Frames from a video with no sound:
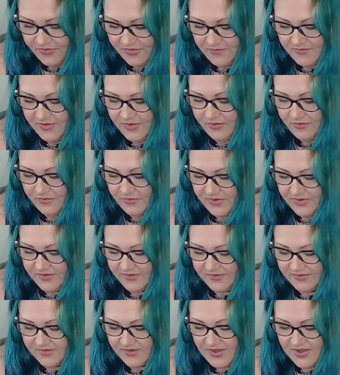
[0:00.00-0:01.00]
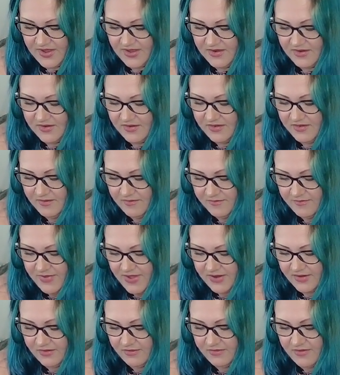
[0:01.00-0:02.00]
middle ones, and
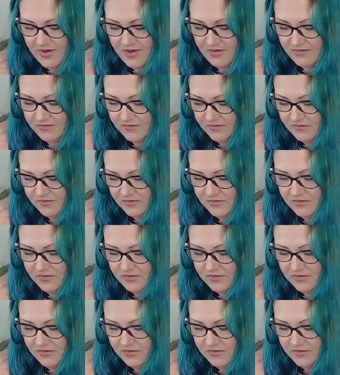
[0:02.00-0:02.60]
back around.